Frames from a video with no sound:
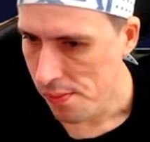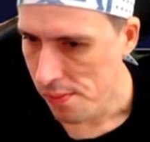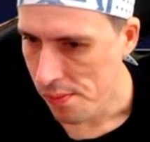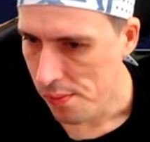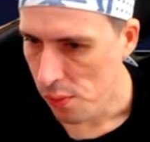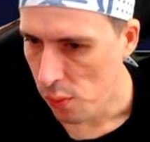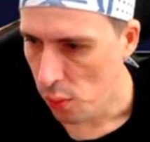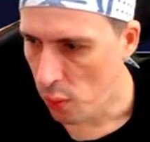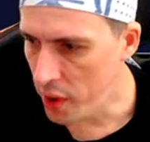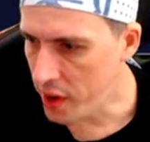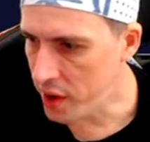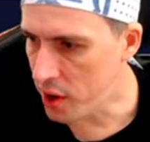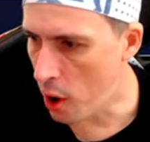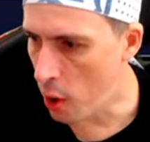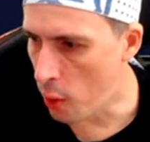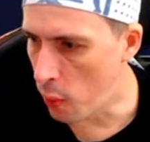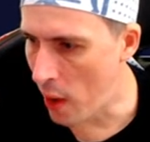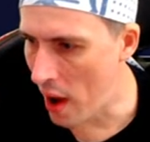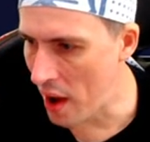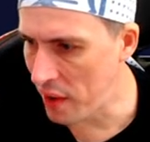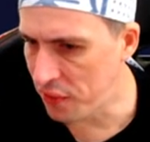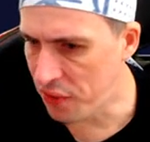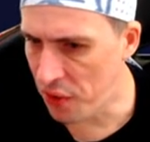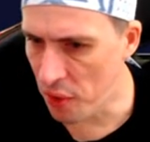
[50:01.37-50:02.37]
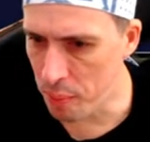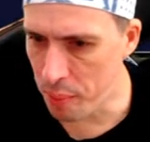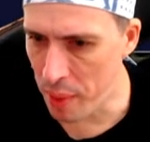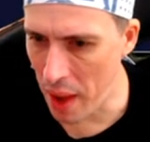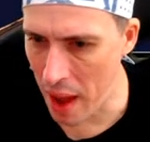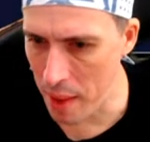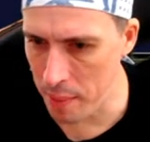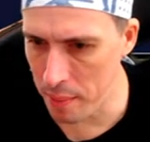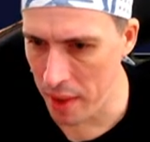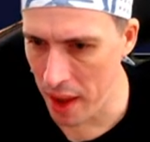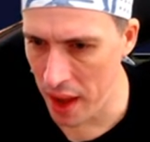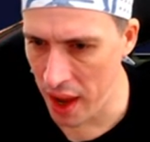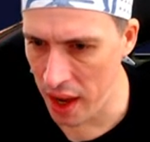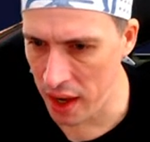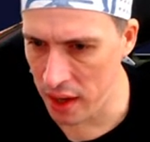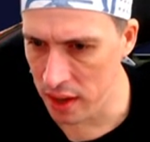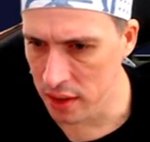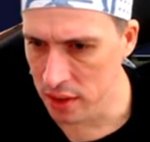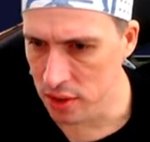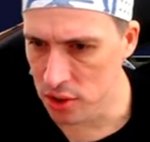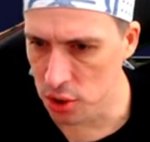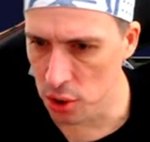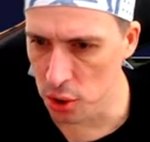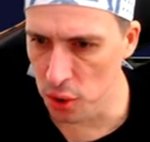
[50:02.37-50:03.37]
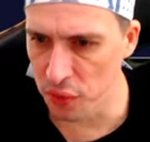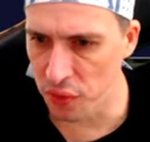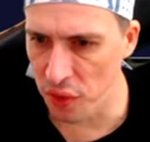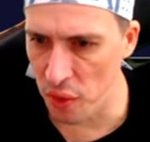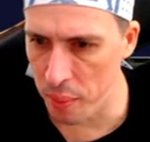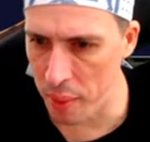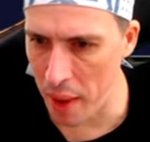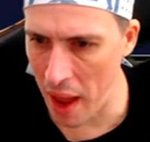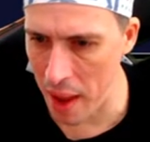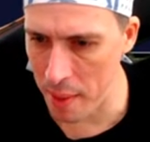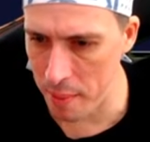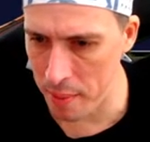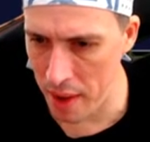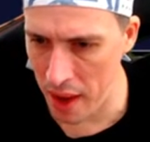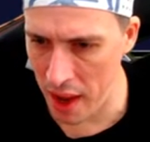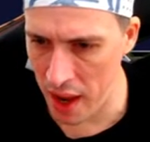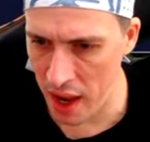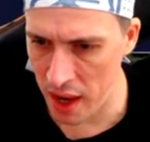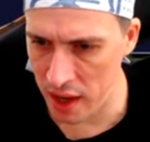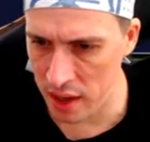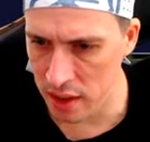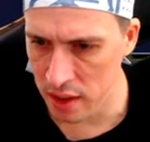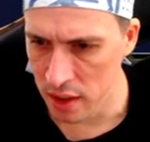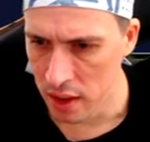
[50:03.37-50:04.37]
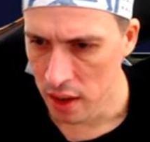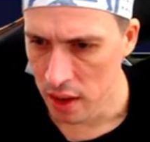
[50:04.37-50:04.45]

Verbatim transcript: We got one for Batman, two for Batman,